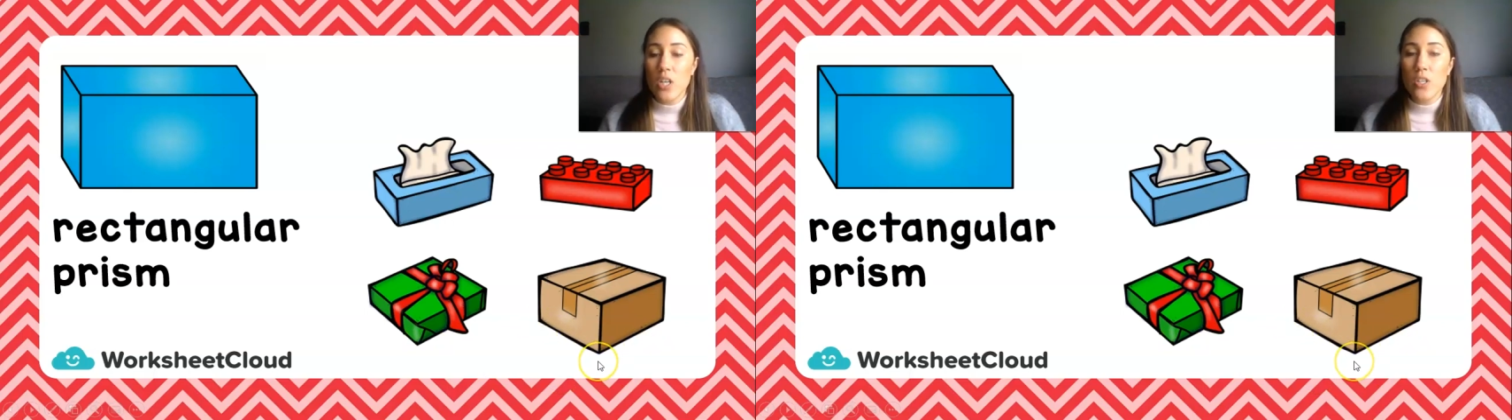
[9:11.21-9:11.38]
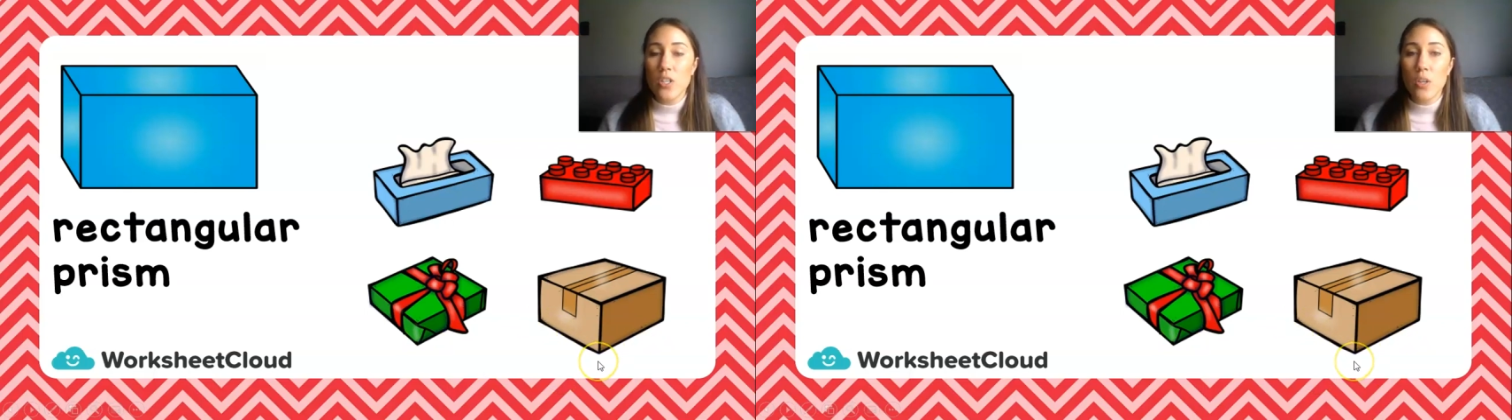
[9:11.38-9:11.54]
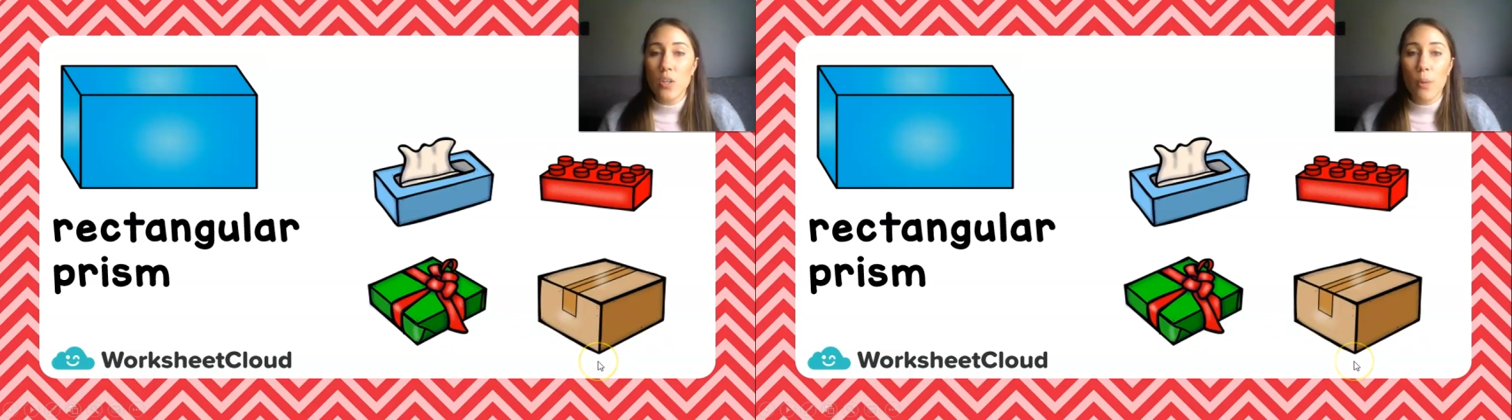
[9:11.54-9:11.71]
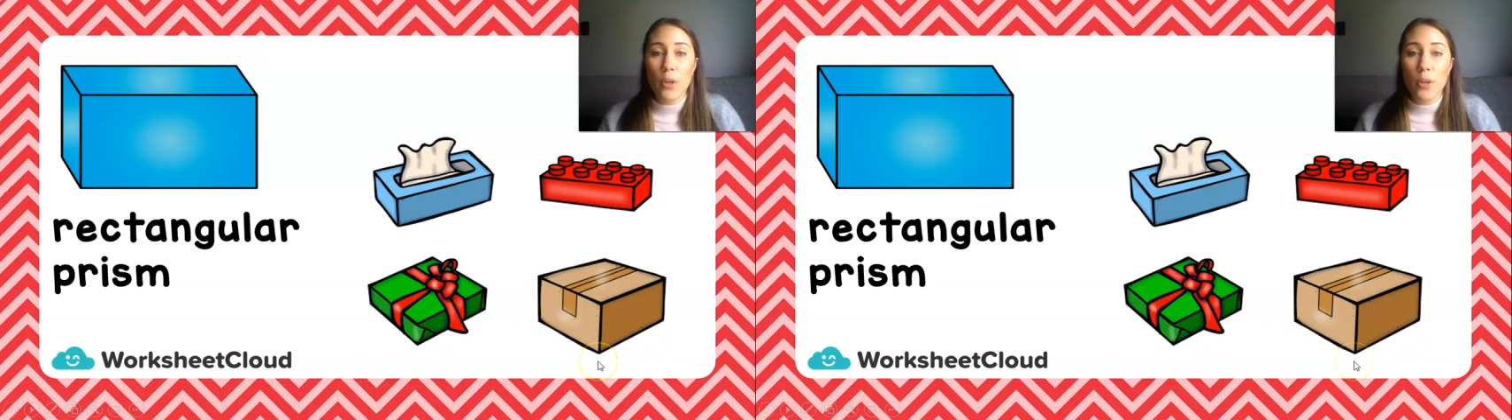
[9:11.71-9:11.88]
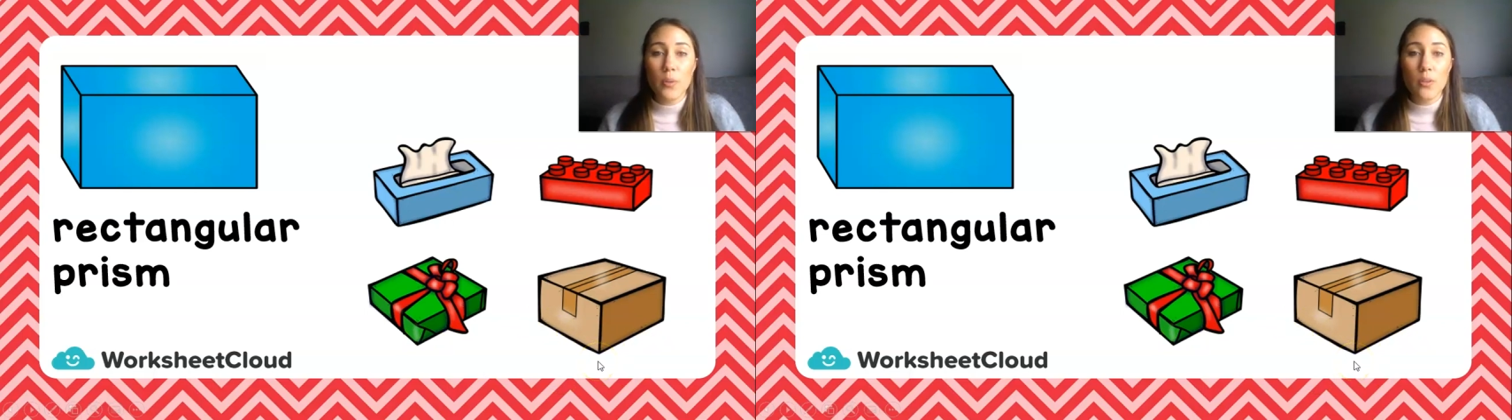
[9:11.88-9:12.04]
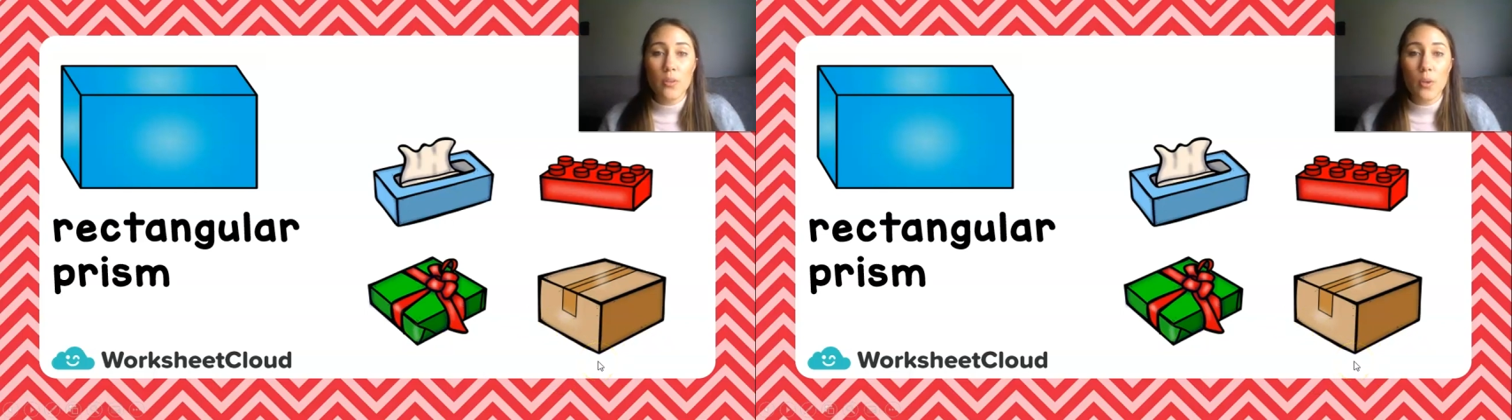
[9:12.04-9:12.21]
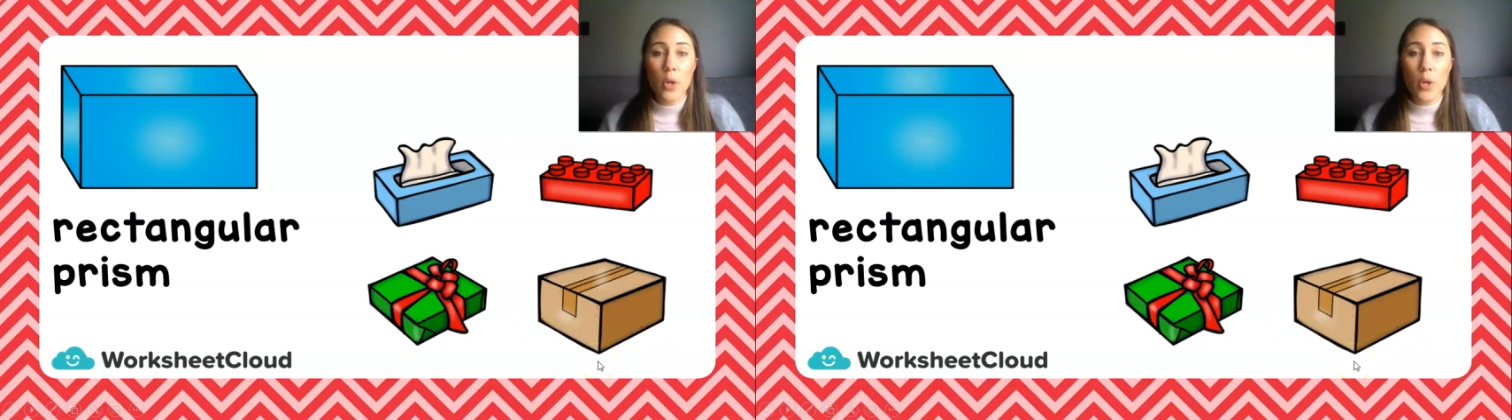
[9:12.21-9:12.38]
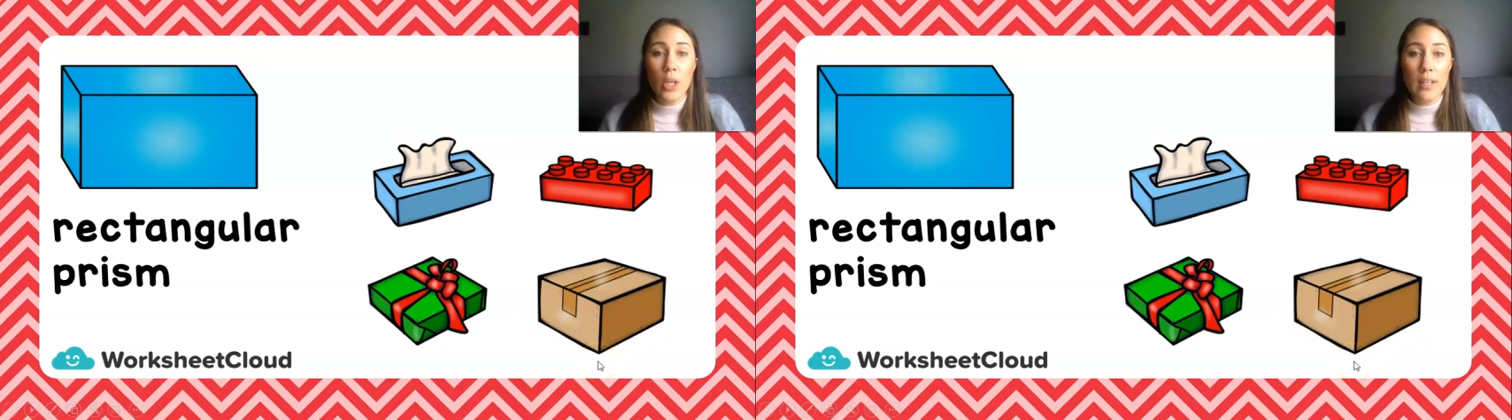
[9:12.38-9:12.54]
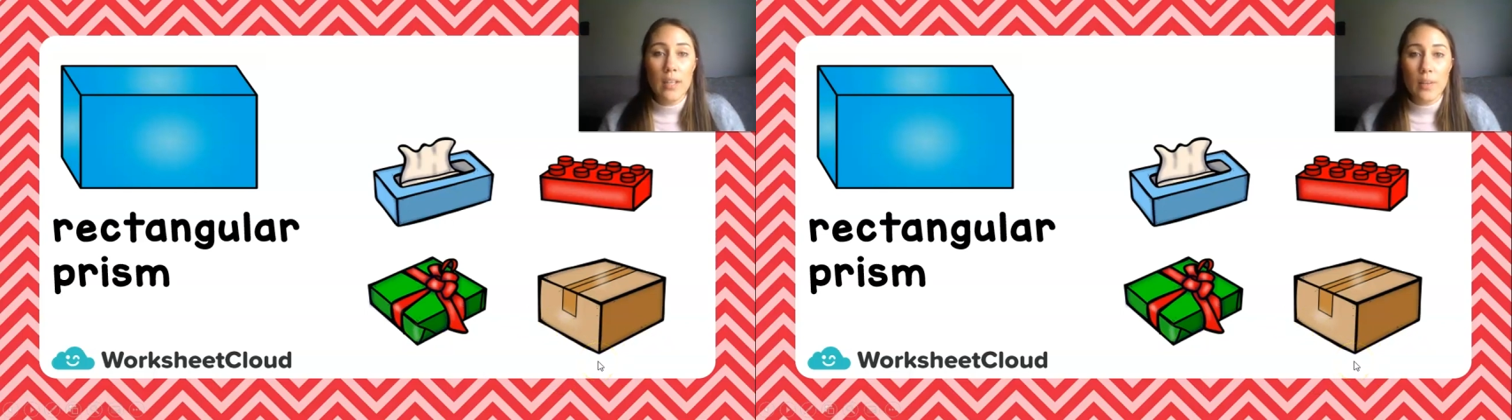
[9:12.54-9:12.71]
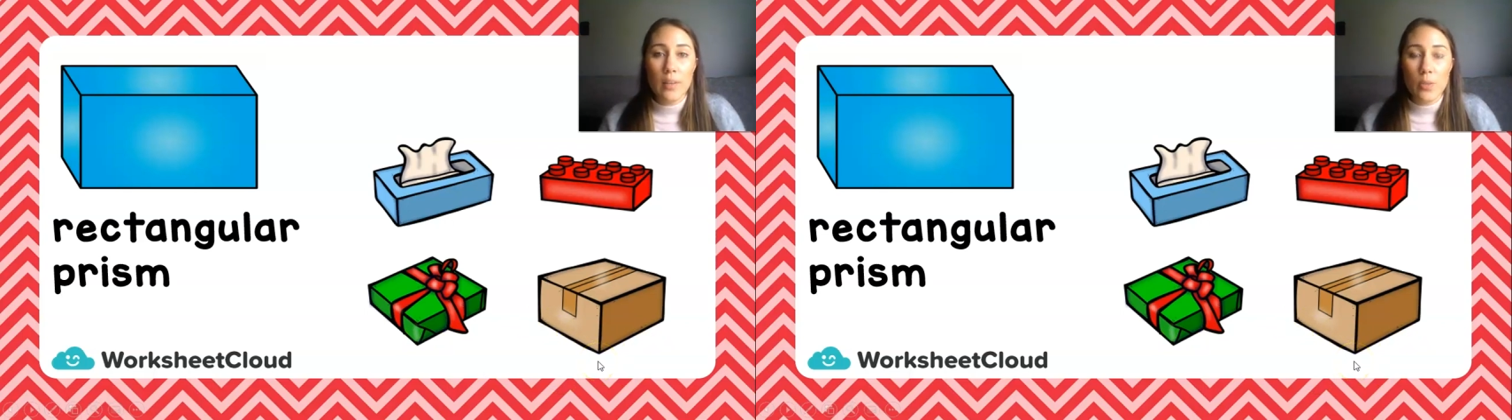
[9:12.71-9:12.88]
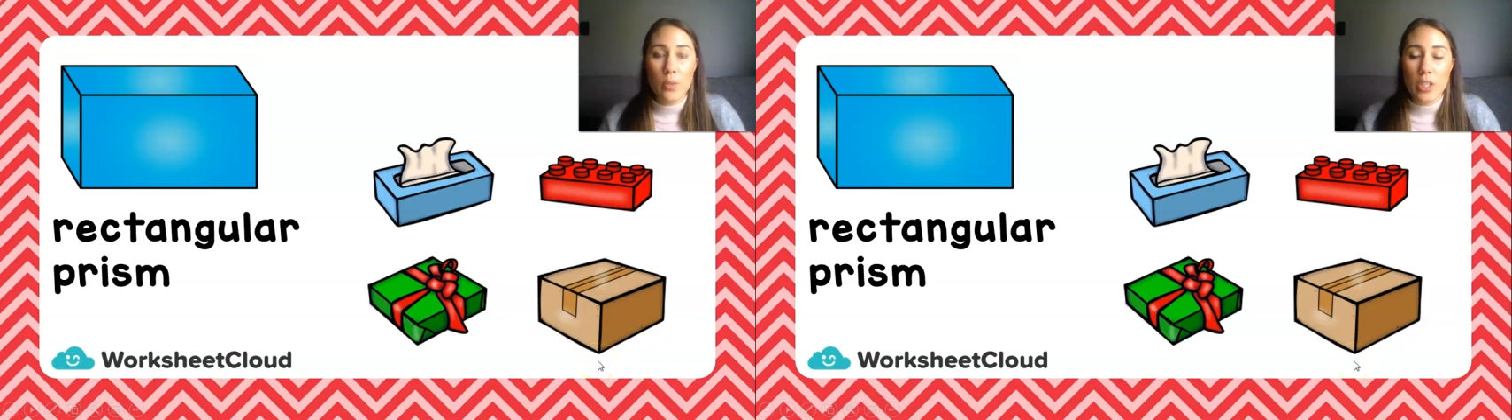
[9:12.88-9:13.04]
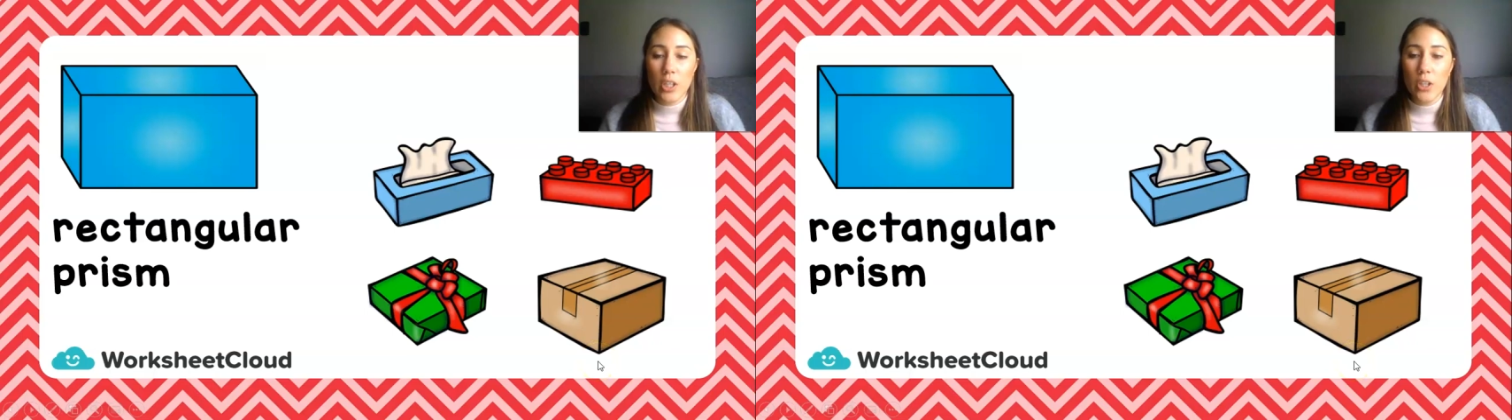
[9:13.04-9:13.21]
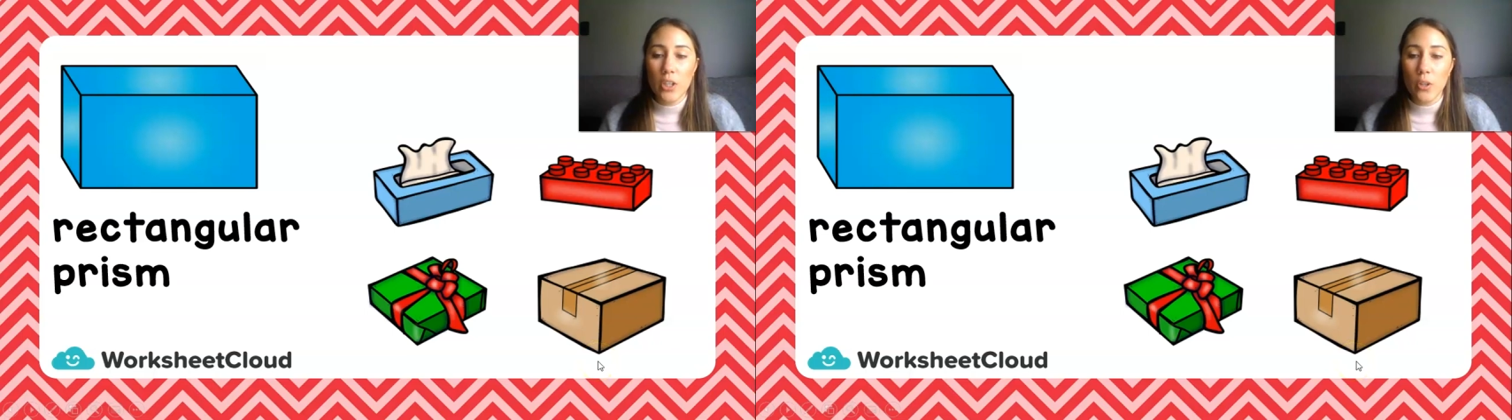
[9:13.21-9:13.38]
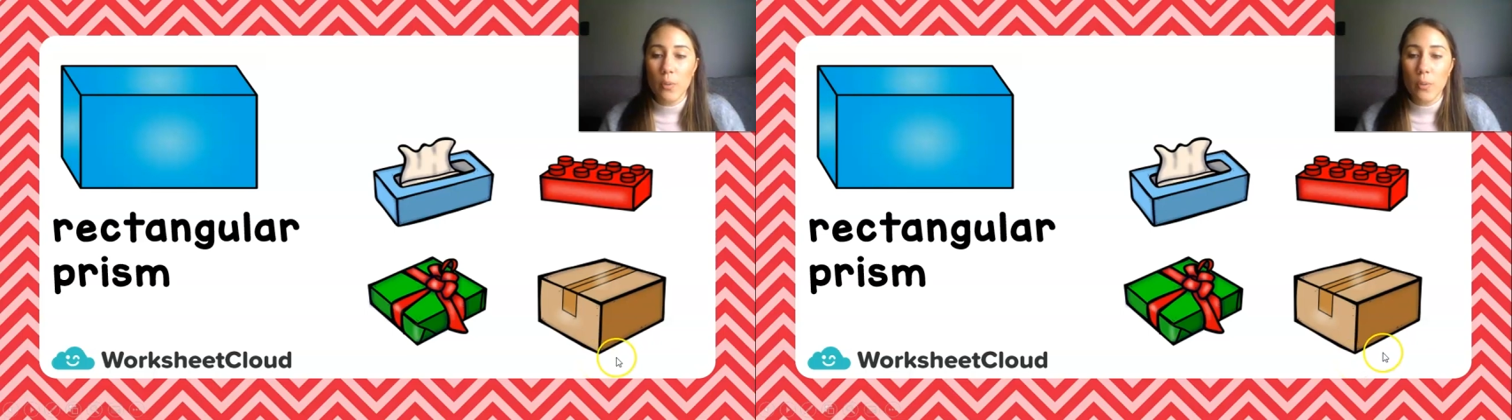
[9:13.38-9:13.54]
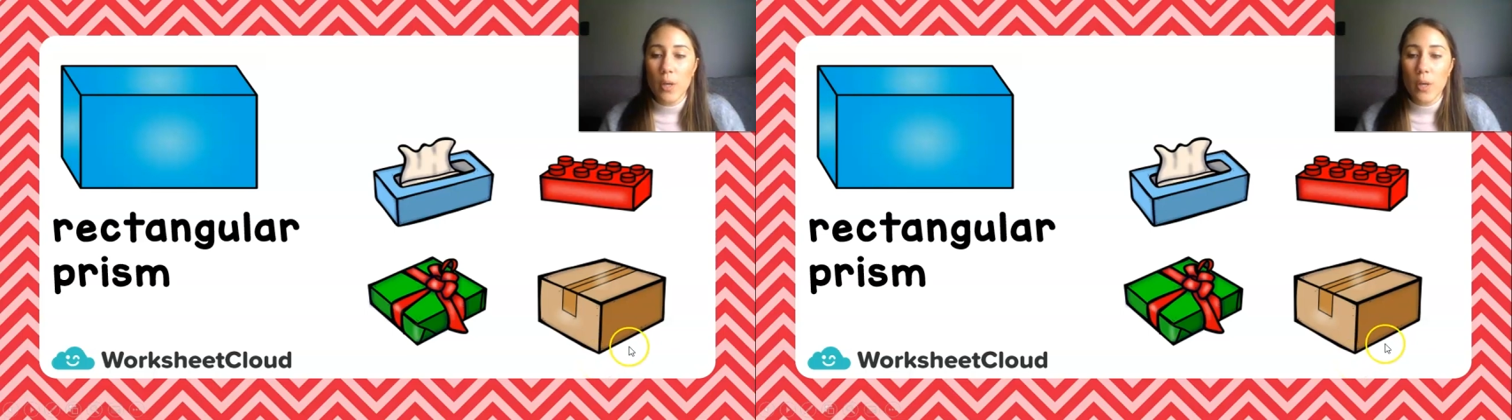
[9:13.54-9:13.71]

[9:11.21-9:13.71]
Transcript: to the box we saw earlier that was a cube,